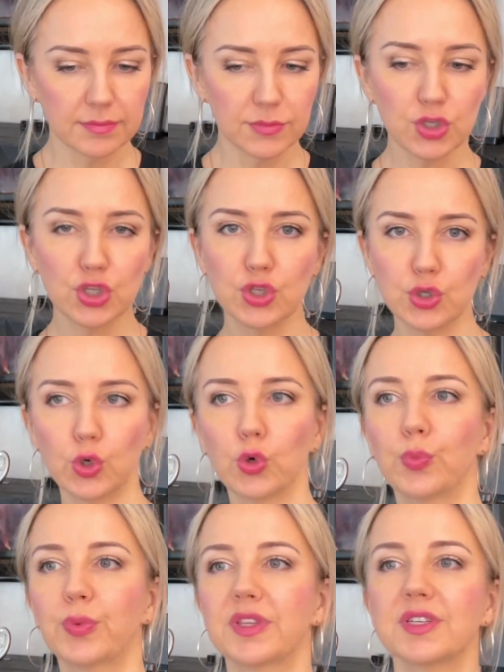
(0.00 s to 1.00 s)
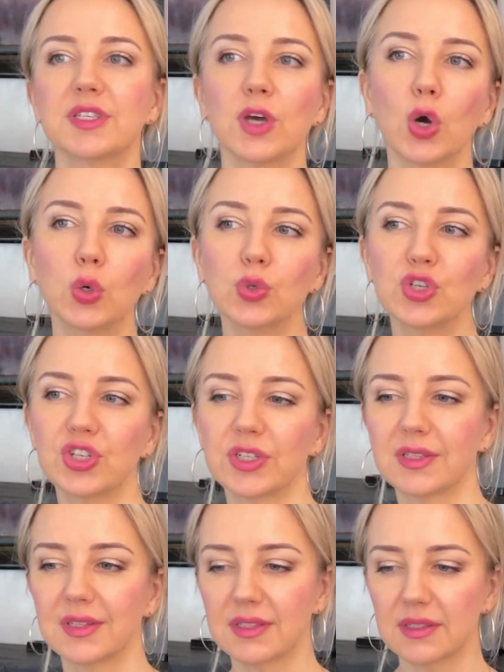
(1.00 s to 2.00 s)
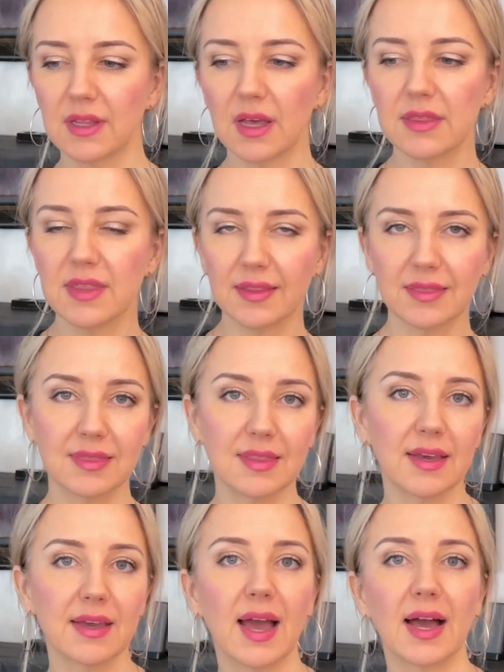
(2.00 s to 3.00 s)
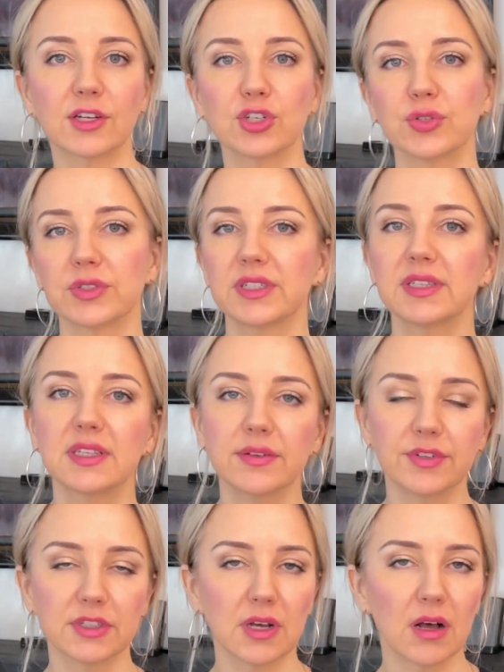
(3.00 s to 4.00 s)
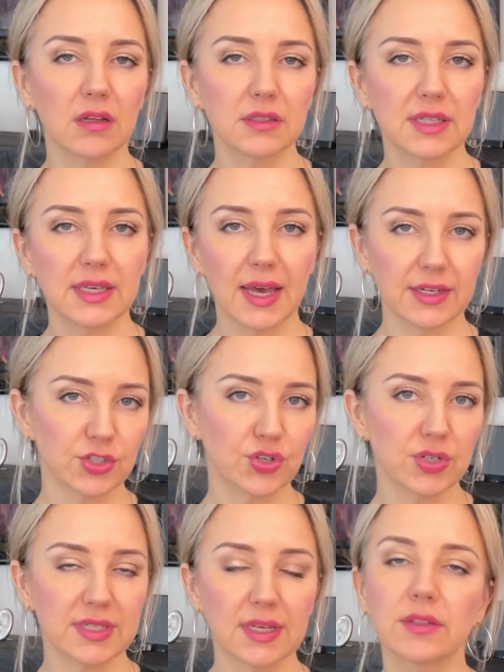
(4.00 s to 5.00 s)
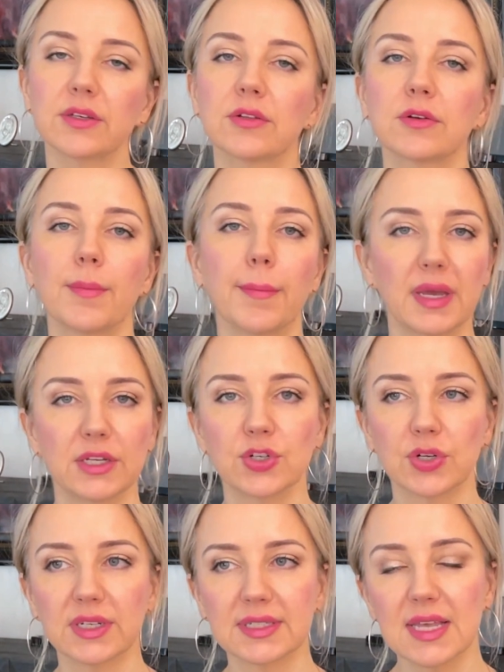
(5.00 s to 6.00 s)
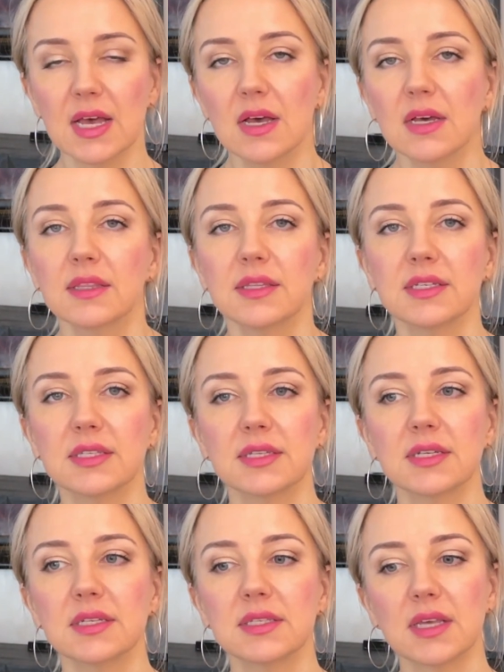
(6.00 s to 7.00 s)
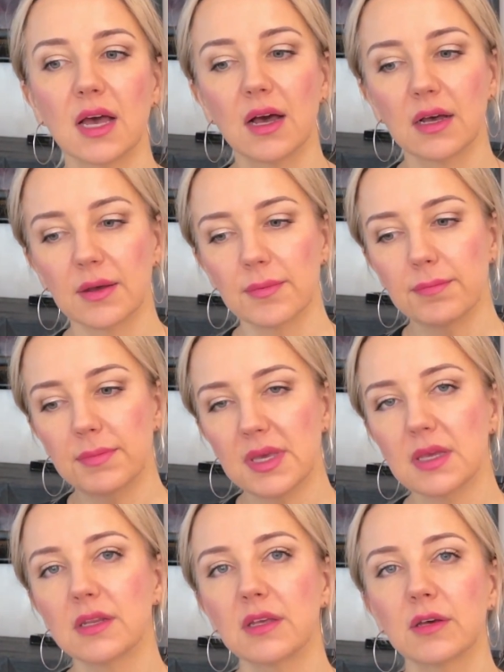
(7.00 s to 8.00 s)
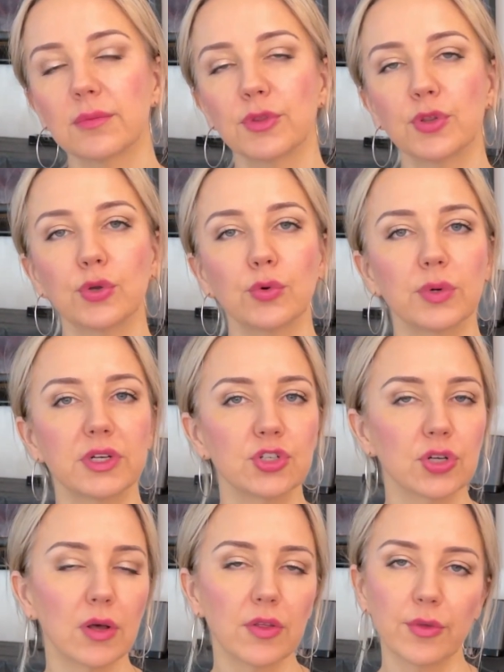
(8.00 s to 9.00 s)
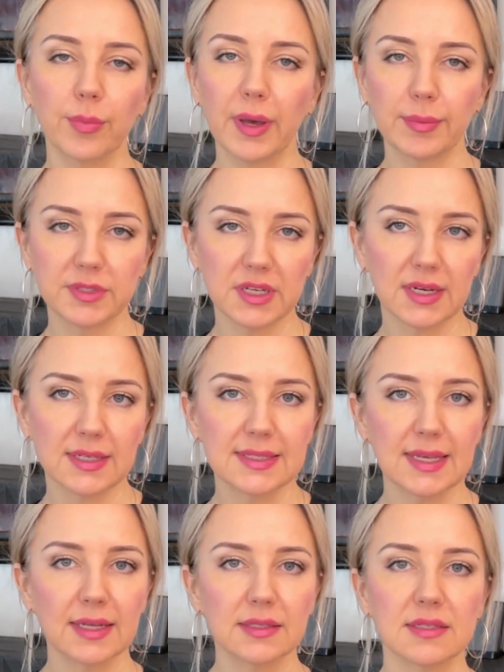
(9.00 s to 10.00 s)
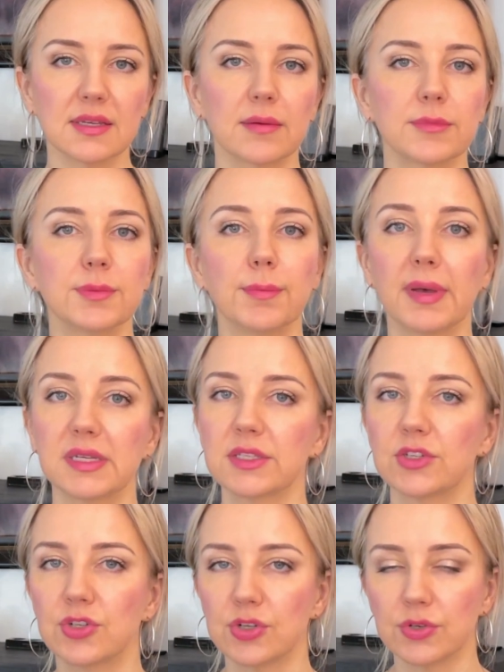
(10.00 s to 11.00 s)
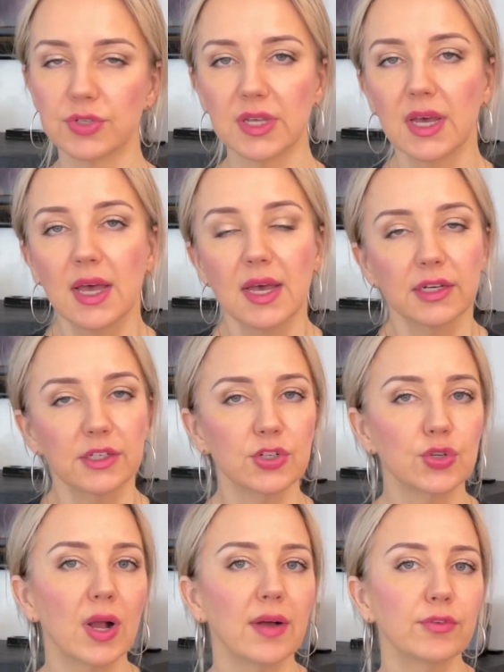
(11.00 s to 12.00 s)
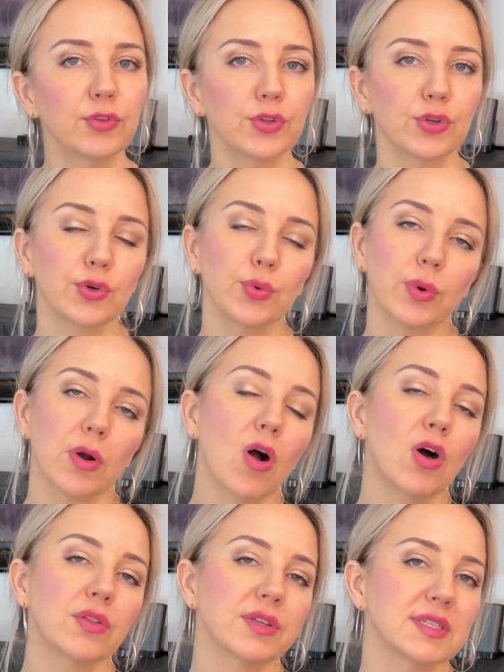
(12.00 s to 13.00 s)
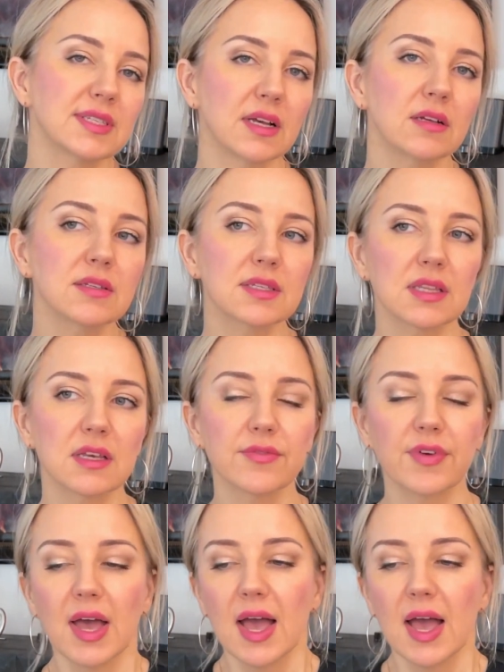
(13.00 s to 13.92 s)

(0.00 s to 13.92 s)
soup, this ocean that they actually live in called the extracellular matrix. This is a medium through which all the peptides, enzymes, messengers can travel through, where all the cells live.